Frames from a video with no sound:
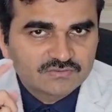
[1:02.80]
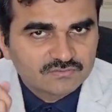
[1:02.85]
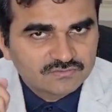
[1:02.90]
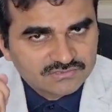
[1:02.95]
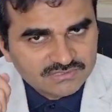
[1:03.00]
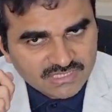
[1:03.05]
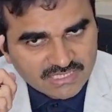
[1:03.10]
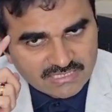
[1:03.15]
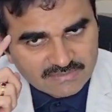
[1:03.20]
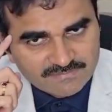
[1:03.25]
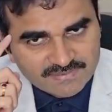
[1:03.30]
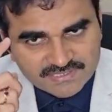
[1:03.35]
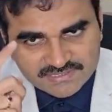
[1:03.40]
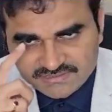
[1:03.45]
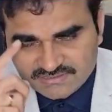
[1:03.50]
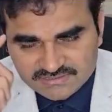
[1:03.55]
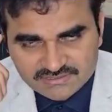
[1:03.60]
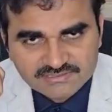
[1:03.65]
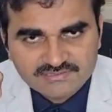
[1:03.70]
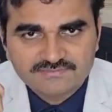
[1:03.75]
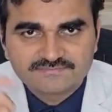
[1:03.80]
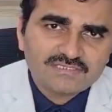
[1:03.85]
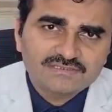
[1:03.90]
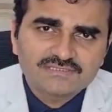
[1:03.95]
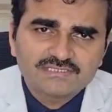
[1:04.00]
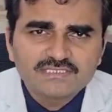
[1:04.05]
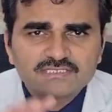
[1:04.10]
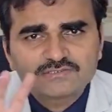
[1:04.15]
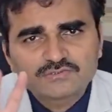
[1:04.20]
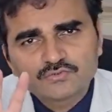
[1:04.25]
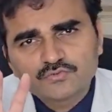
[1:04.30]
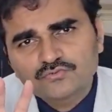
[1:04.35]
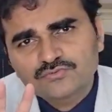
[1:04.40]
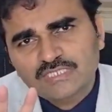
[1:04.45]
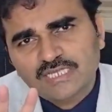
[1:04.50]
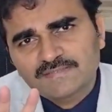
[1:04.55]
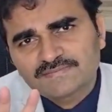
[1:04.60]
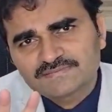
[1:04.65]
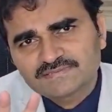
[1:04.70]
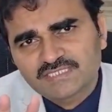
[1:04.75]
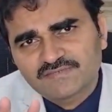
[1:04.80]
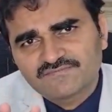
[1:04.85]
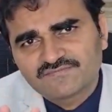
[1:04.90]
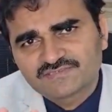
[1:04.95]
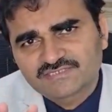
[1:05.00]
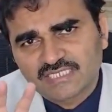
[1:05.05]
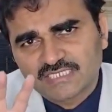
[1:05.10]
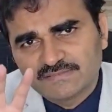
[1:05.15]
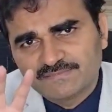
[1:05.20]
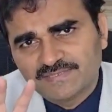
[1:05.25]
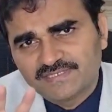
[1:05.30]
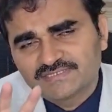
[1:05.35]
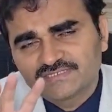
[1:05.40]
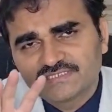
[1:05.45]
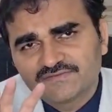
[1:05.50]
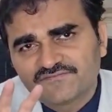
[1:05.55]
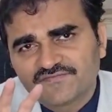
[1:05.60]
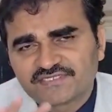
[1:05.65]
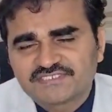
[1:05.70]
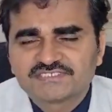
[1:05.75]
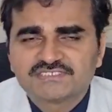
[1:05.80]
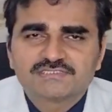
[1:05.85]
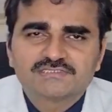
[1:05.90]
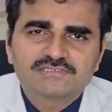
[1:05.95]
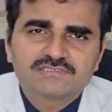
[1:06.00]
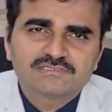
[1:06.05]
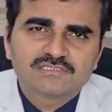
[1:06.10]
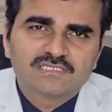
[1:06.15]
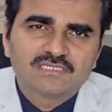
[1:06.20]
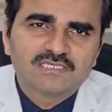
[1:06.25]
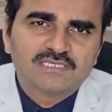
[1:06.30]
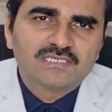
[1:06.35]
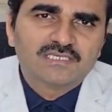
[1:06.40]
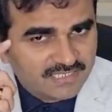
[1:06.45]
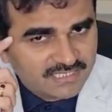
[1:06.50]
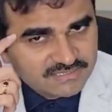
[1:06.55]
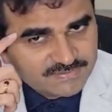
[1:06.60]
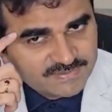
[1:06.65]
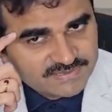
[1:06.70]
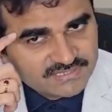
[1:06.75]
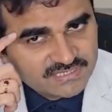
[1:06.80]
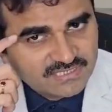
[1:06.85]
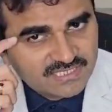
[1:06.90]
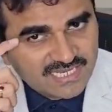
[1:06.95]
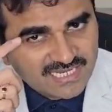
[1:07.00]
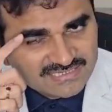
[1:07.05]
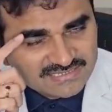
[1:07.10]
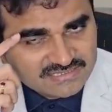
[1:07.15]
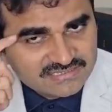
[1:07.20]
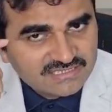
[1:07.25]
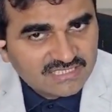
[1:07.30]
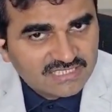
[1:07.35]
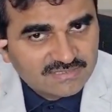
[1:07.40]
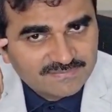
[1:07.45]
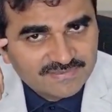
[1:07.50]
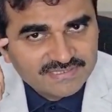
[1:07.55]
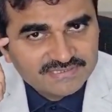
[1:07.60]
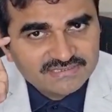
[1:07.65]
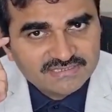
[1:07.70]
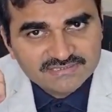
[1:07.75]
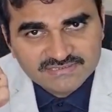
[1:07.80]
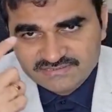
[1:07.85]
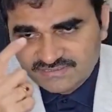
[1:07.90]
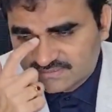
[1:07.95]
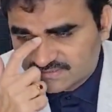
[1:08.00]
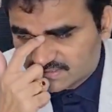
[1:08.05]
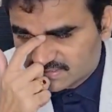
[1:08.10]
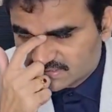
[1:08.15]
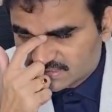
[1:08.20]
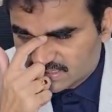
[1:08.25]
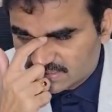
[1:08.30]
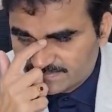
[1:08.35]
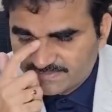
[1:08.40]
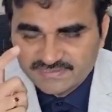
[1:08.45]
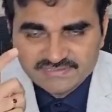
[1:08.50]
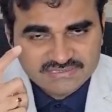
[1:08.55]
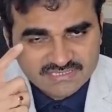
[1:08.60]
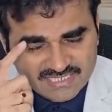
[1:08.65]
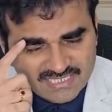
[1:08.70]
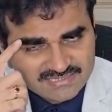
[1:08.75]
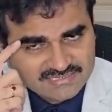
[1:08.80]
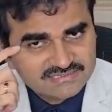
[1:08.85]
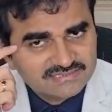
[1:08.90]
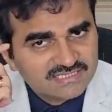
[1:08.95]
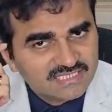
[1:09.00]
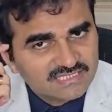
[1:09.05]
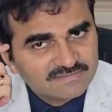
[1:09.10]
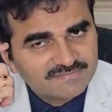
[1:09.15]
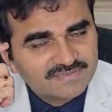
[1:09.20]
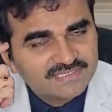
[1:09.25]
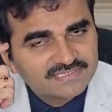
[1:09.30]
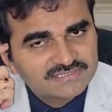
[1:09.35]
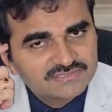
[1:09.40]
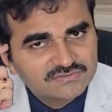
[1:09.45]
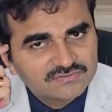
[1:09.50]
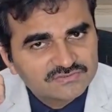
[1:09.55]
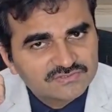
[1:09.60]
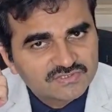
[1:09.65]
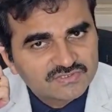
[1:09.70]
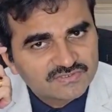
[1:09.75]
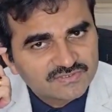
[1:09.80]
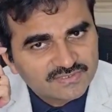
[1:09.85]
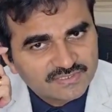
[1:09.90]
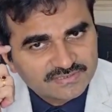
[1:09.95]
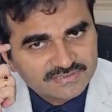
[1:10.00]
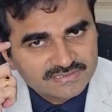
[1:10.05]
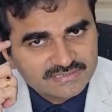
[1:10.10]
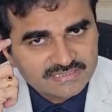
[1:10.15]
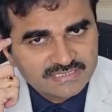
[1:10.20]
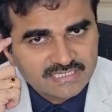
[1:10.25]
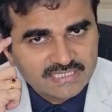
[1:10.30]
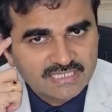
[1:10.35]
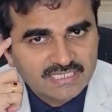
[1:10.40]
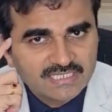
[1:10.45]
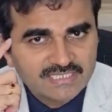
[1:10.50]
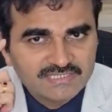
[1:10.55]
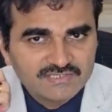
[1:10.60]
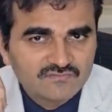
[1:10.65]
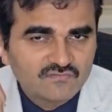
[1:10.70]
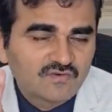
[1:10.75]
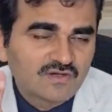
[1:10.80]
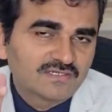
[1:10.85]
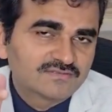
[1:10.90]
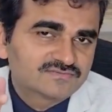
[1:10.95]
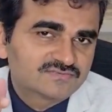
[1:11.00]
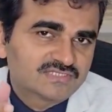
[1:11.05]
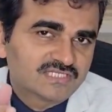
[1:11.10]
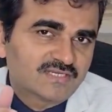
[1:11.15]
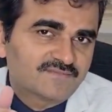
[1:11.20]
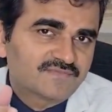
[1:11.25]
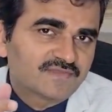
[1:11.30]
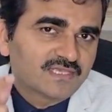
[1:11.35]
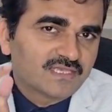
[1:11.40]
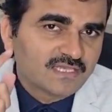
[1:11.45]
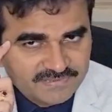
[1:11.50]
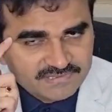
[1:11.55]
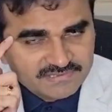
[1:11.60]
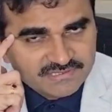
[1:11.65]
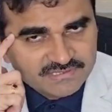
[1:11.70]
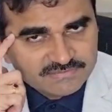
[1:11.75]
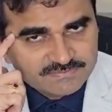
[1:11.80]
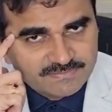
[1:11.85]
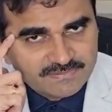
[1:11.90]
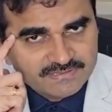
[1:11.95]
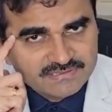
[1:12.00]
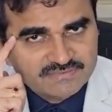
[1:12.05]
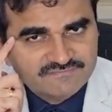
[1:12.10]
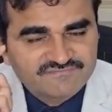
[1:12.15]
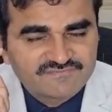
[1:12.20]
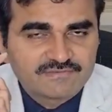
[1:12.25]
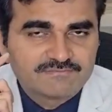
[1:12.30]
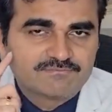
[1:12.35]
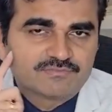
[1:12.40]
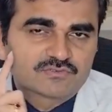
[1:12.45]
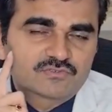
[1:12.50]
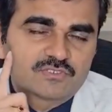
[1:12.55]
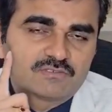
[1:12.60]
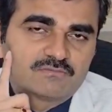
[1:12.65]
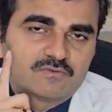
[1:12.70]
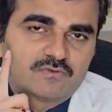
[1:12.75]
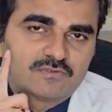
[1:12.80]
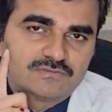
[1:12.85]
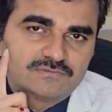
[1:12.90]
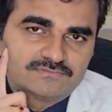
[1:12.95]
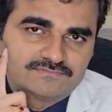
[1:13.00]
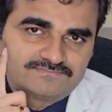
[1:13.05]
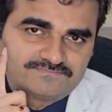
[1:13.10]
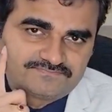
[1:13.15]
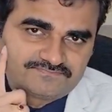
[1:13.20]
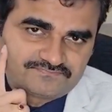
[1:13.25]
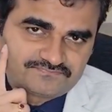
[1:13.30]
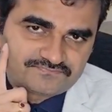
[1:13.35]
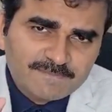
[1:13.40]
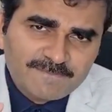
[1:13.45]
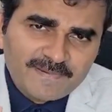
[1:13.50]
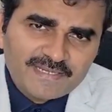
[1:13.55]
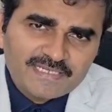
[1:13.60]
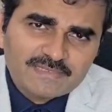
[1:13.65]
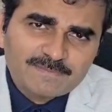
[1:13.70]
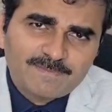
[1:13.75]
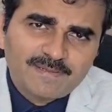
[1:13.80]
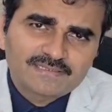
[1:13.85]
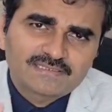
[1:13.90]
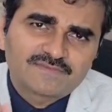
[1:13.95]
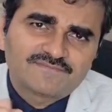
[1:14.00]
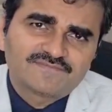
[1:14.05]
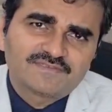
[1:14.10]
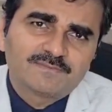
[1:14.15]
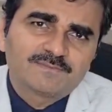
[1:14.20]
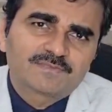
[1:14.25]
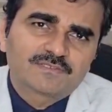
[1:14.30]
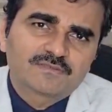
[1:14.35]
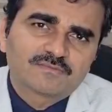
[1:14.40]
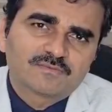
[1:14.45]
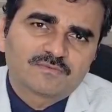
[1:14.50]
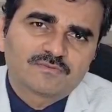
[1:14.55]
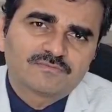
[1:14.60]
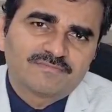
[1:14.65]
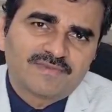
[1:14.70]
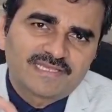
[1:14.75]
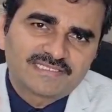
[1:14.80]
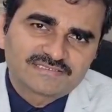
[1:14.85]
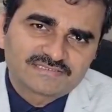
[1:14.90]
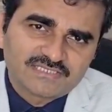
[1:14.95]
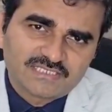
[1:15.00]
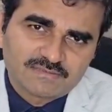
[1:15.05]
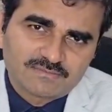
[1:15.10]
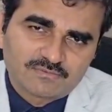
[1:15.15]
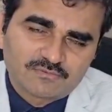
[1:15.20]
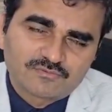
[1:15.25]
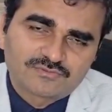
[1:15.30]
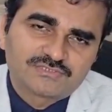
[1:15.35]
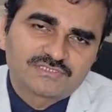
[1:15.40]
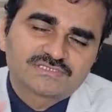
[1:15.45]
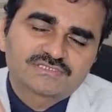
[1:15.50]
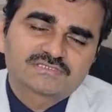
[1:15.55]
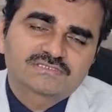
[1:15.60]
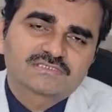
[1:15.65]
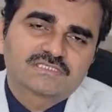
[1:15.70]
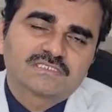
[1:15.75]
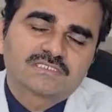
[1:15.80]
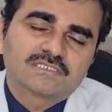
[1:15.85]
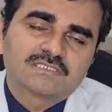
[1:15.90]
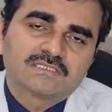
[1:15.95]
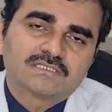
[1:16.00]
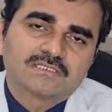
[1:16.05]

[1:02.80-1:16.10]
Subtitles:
to skull base. There are two types of skull base infections, especially lateral skull base and central skull base. Lateral skull base usually involves the petrous part of temporal bone, tympanic part of temporal bone, mastoid process, and